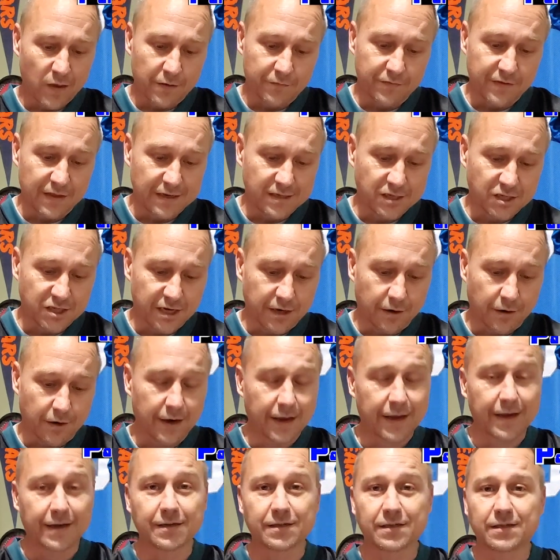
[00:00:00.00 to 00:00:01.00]
this year,
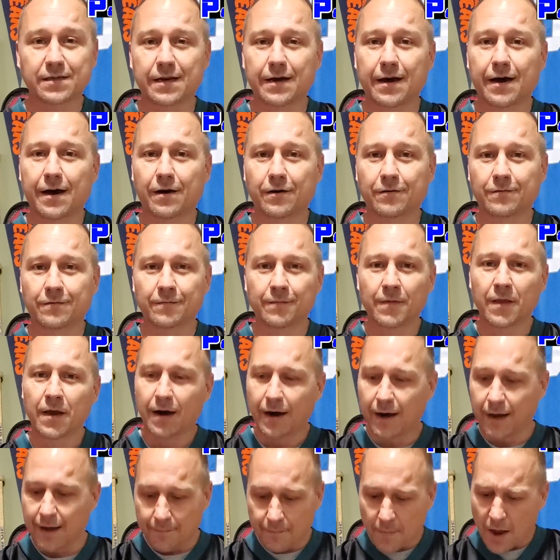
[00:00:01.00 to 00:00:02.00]
hands down.
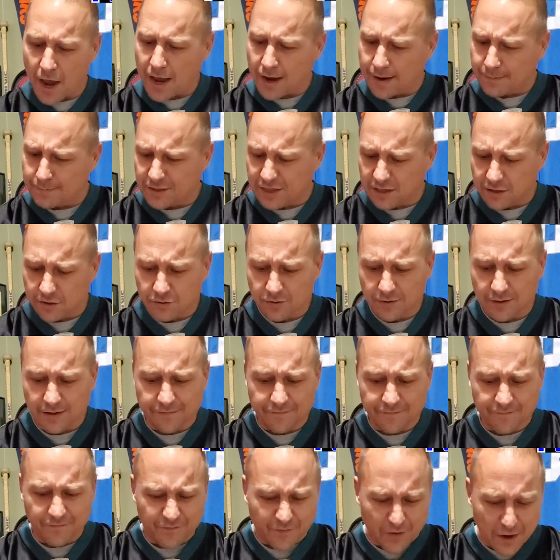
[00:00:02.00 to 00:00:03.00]
I am absolutely
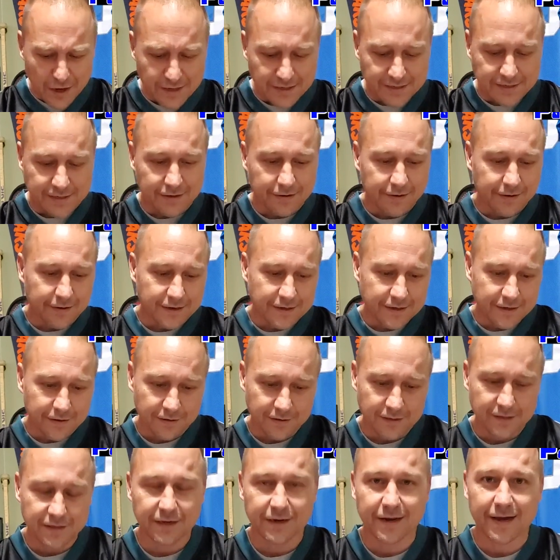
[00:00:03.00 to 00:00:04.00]
freezing in here
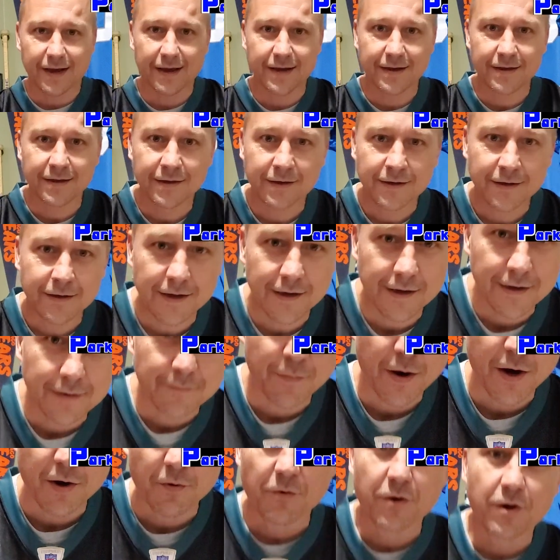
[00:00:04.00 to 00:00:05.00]
today in
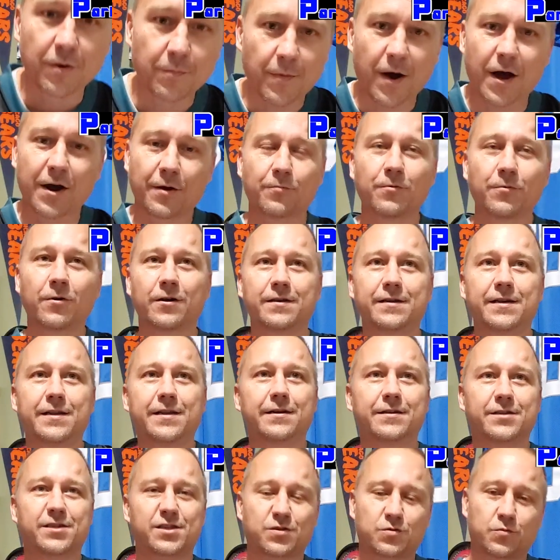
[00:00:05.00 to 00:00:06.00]
my room. I really need
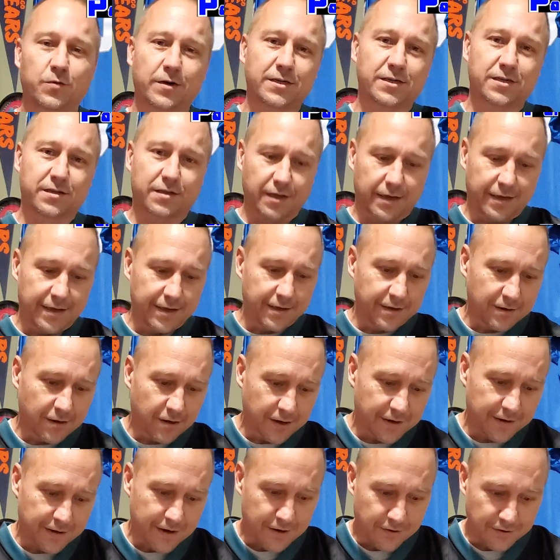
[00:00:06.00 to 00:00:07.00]
to switch the heat
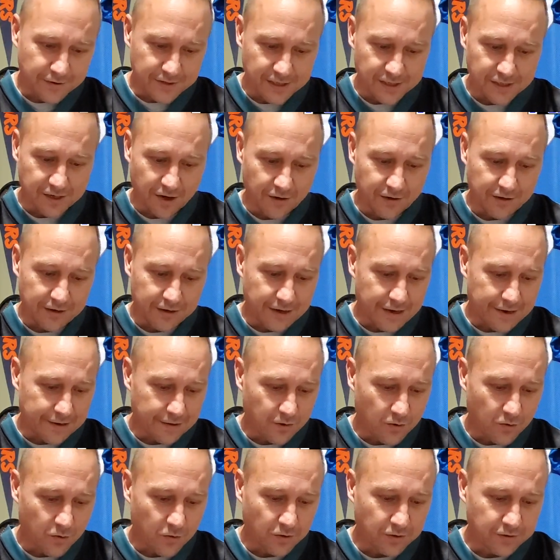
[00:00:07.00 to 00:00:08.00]
on now. It's starting to get
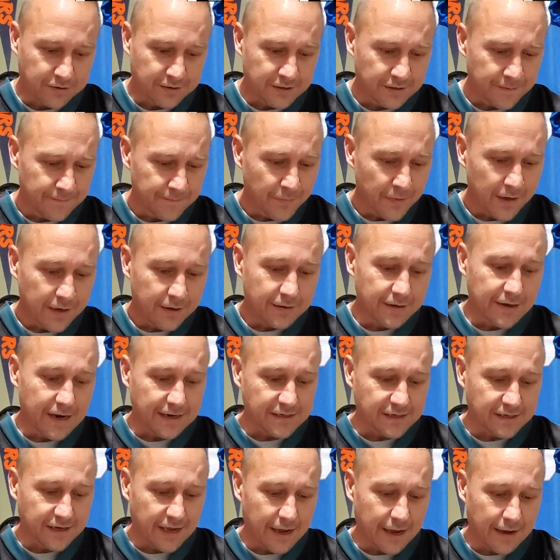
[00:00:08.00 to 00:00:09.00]
cold.
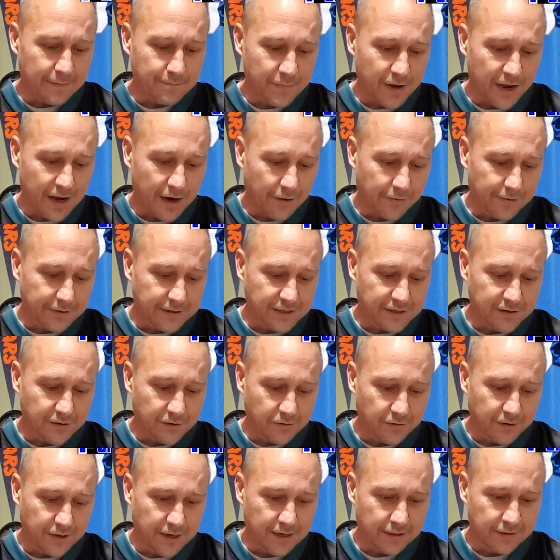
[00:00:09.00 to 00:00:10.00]
Next game,
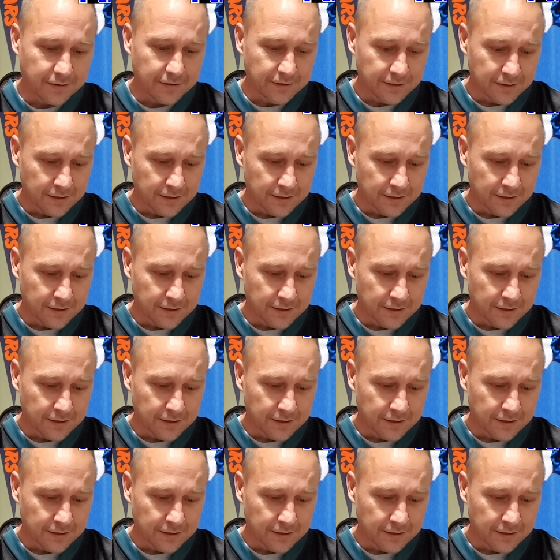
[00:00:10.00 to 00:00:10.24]
Arizona